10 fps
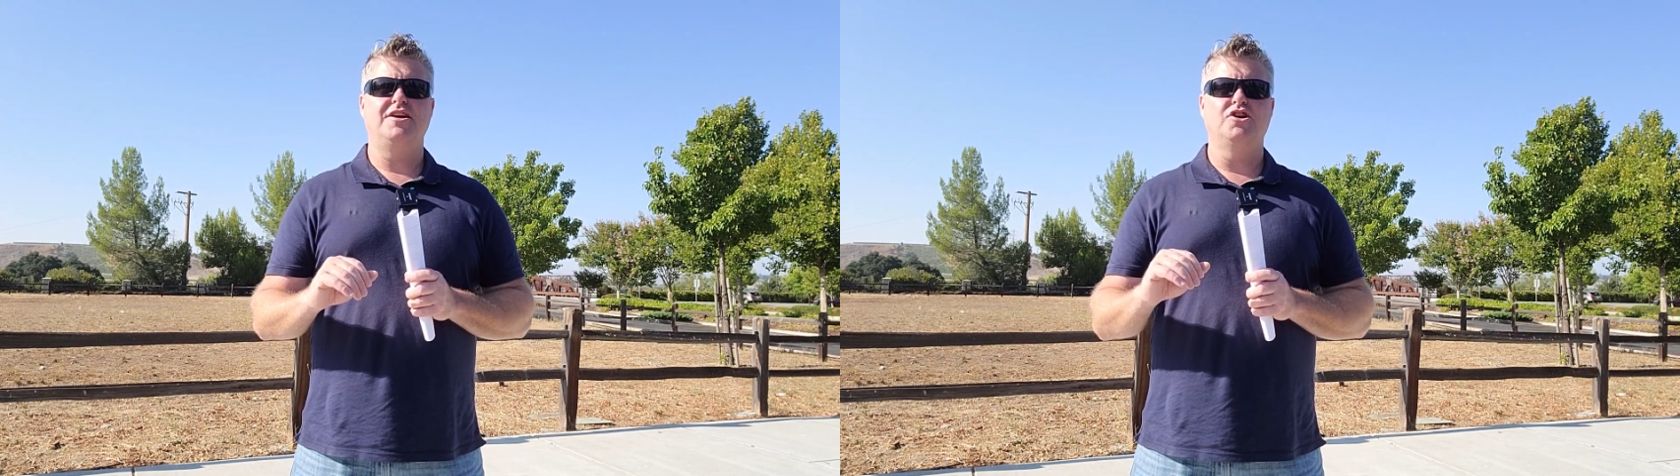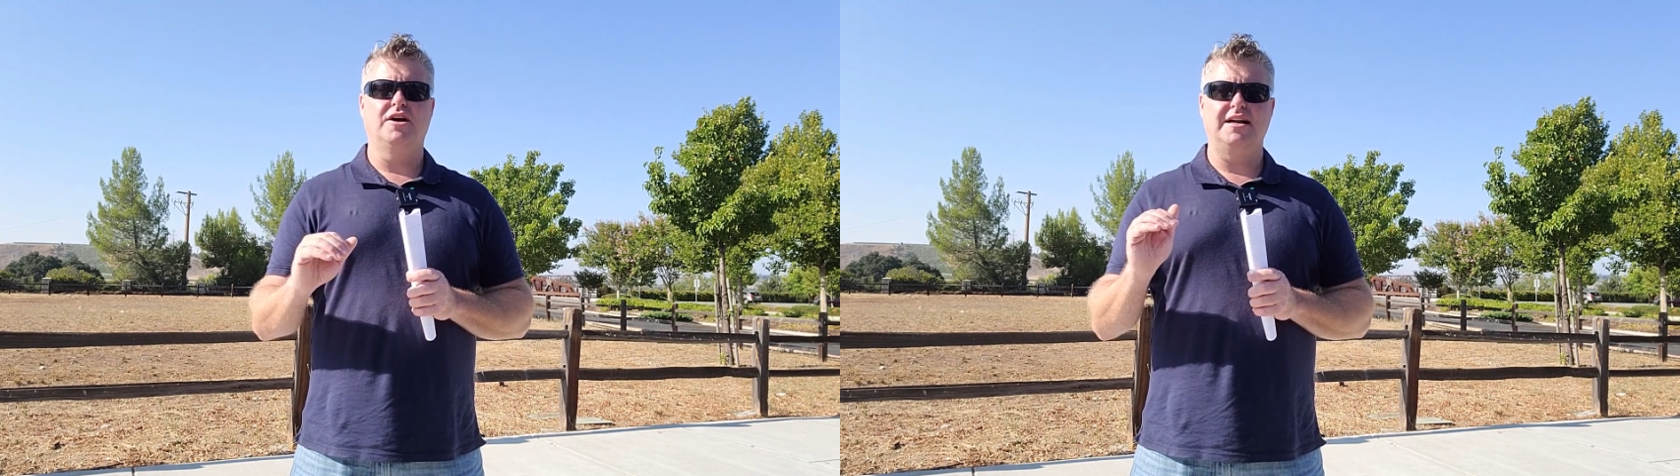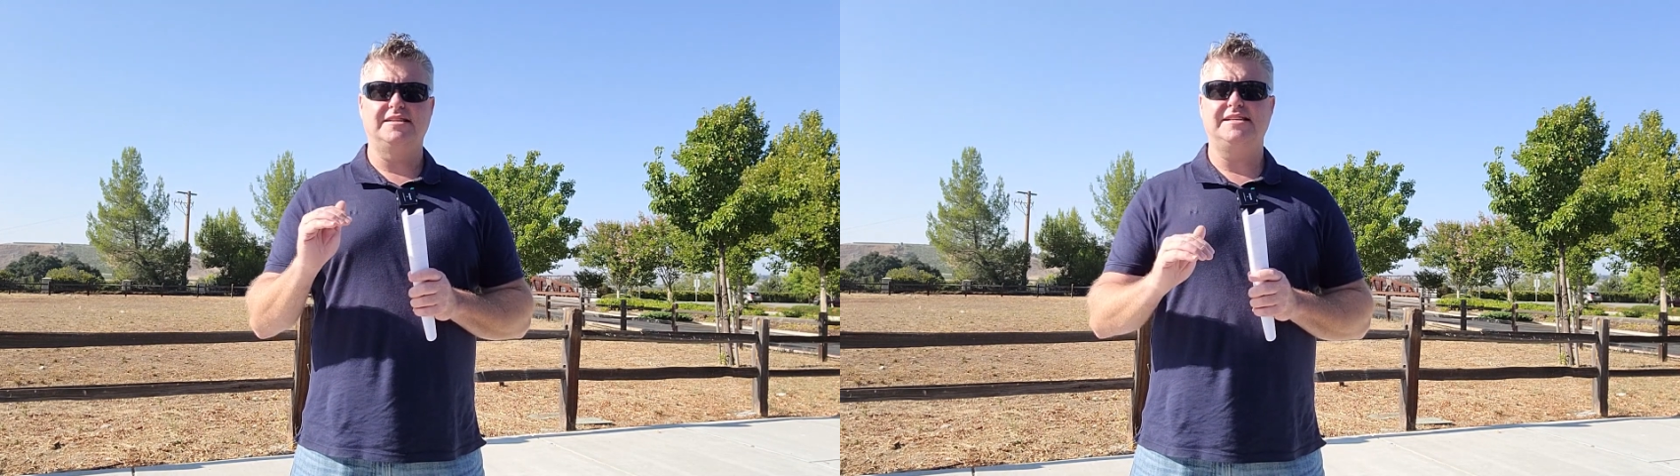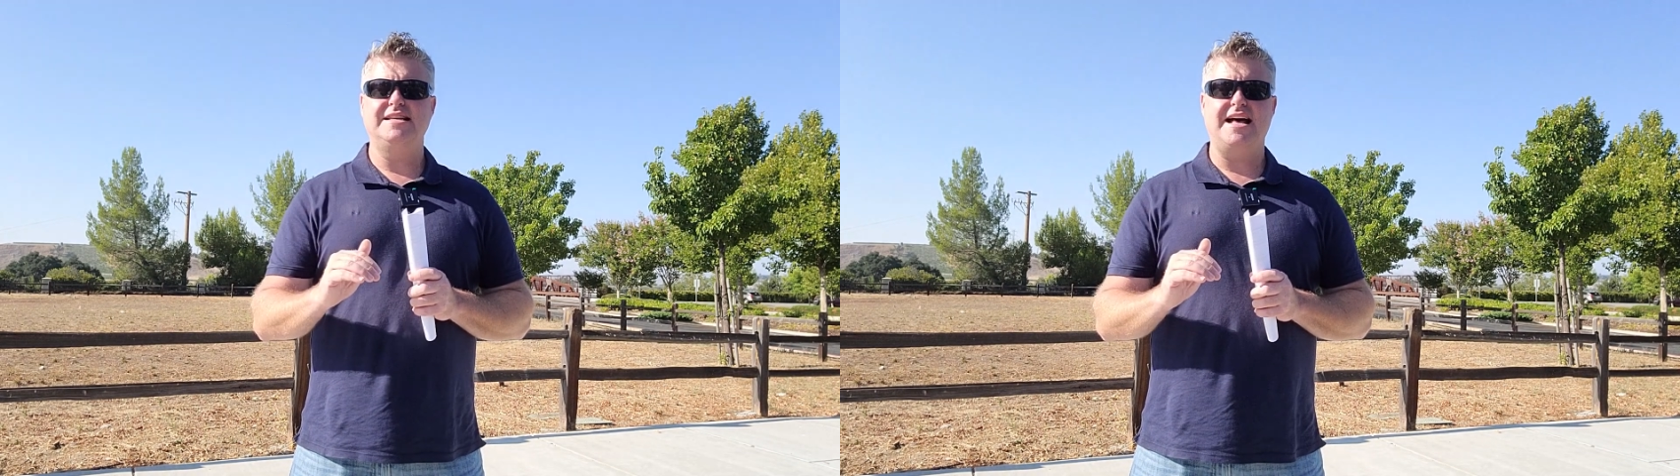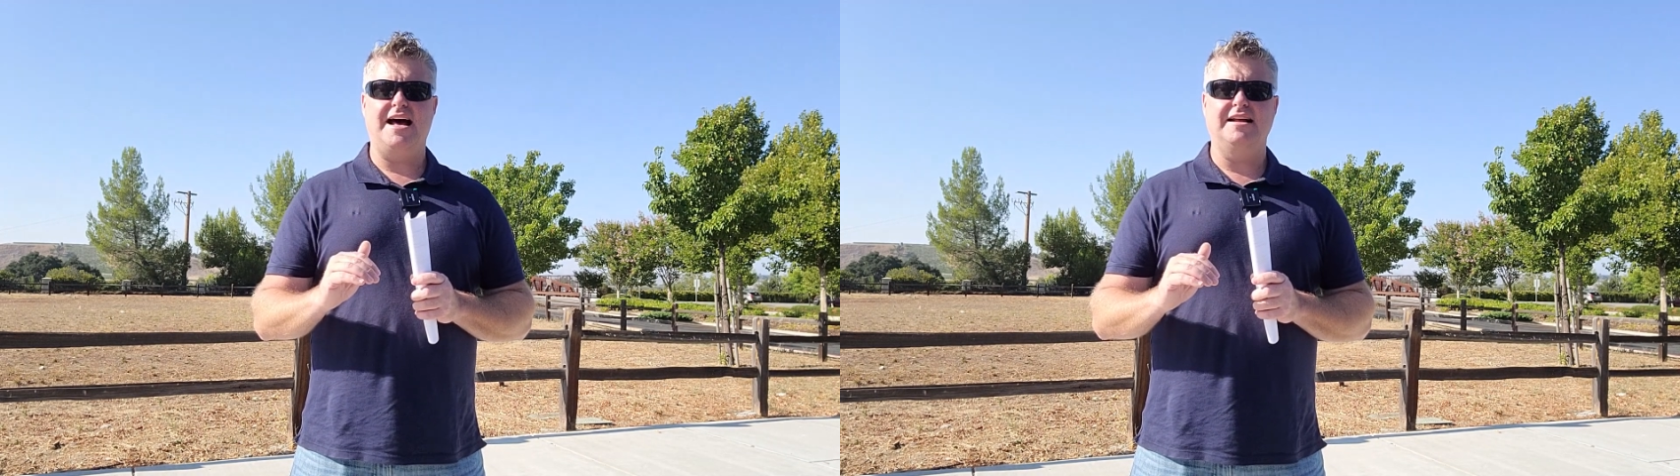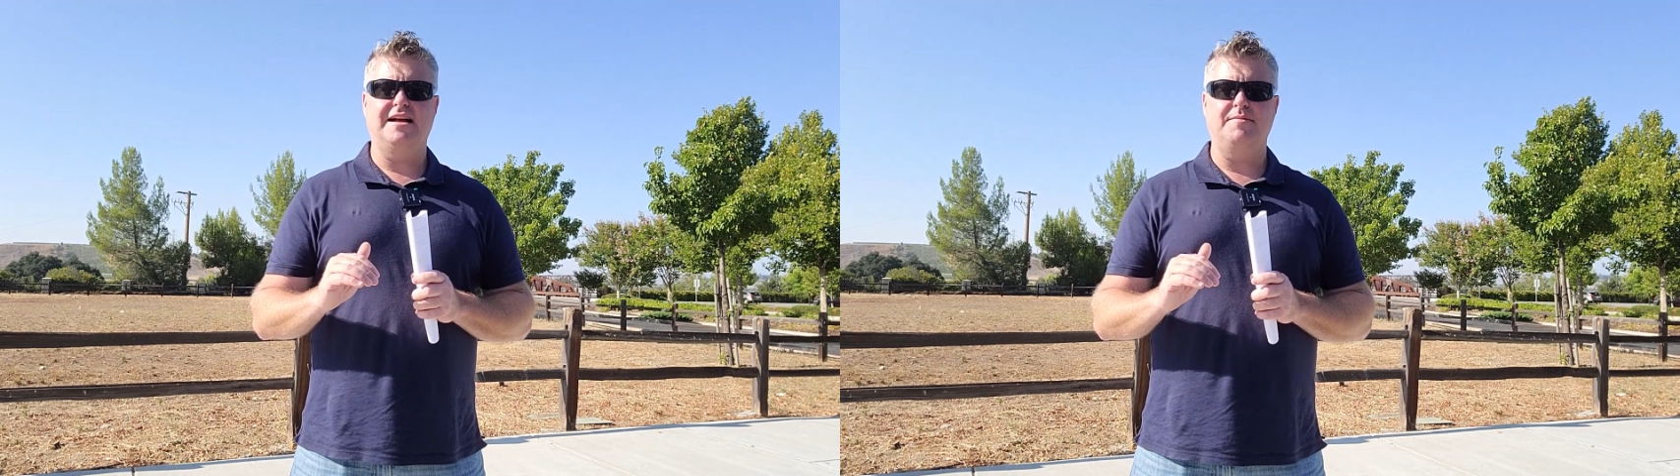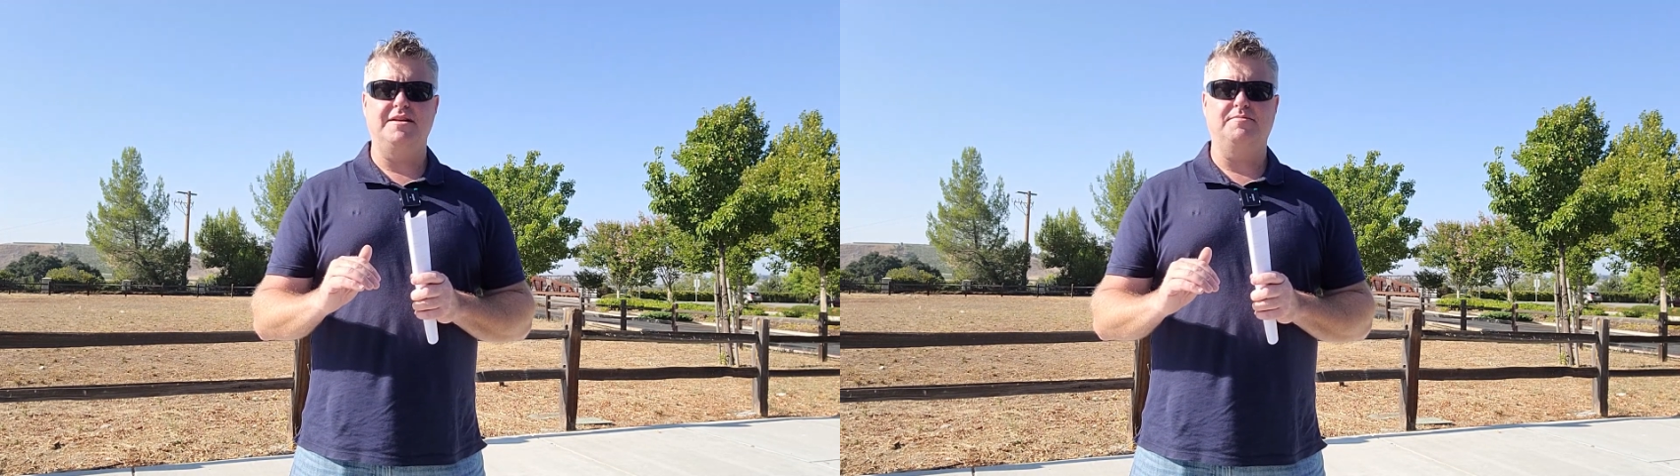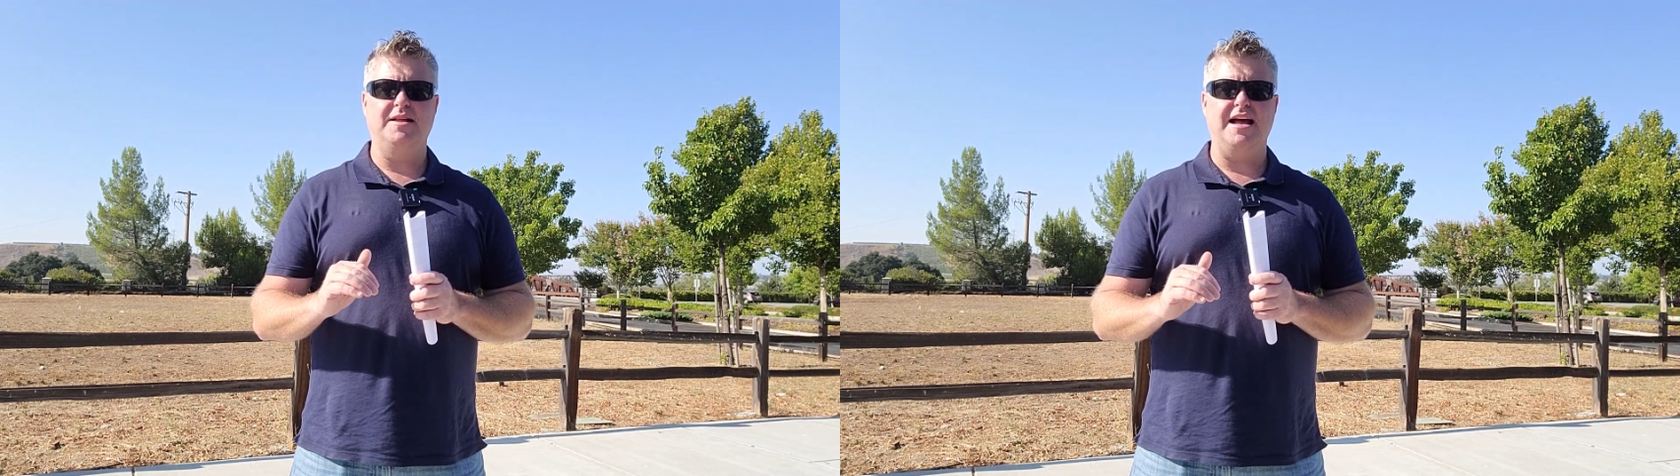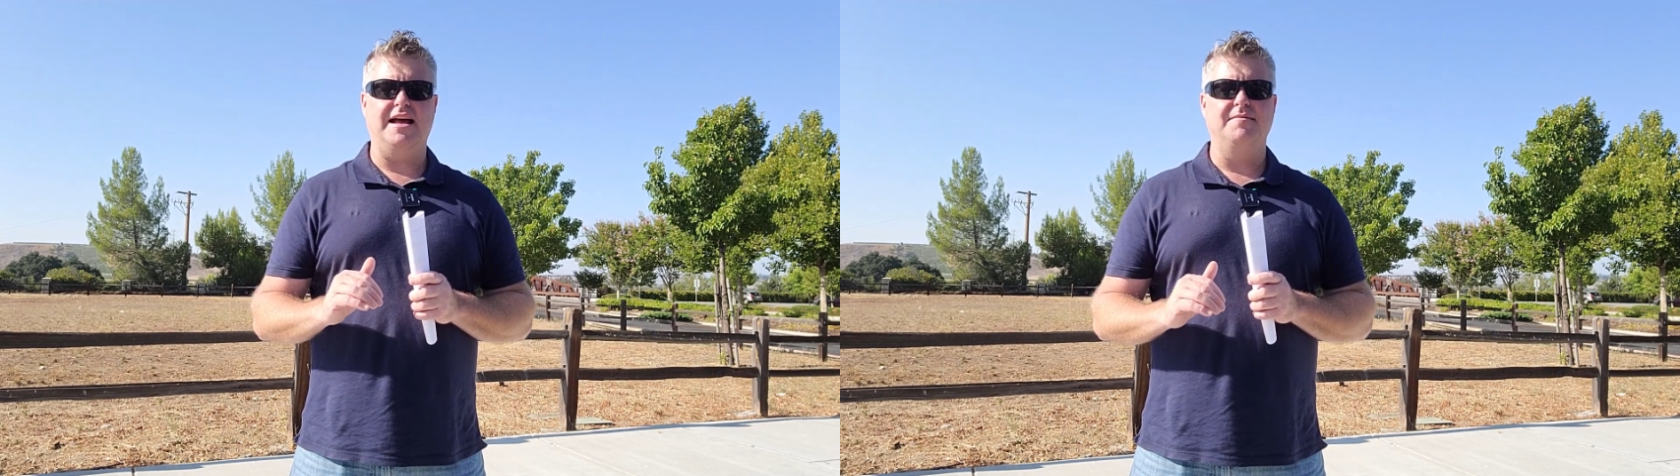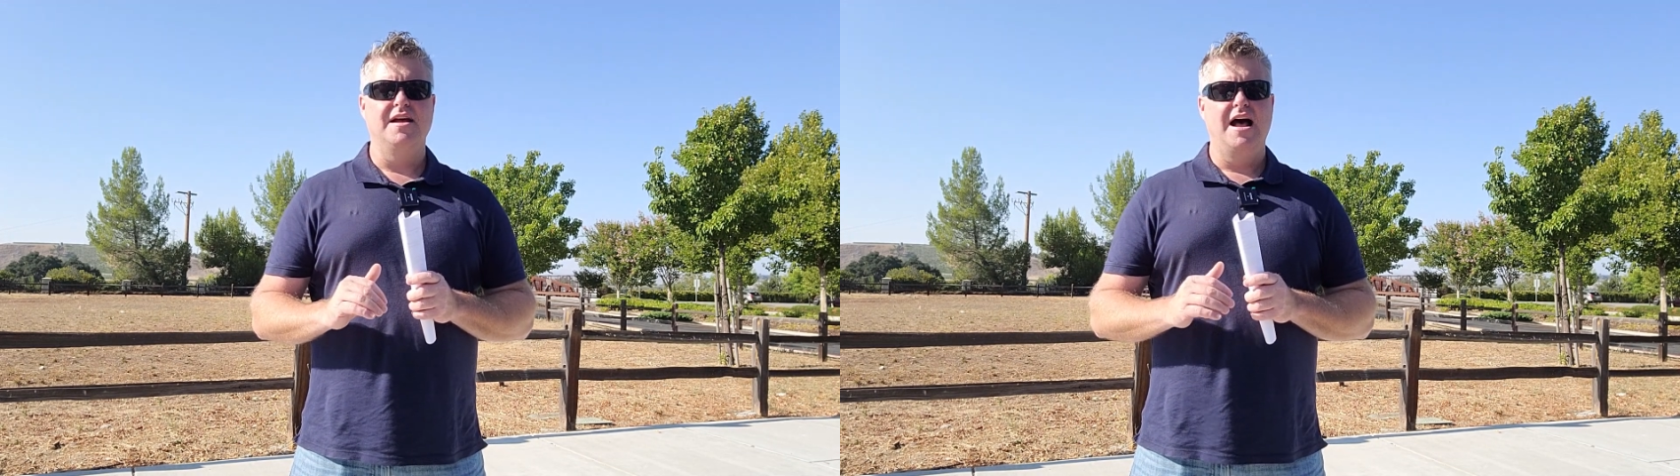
you're going to see that come into play.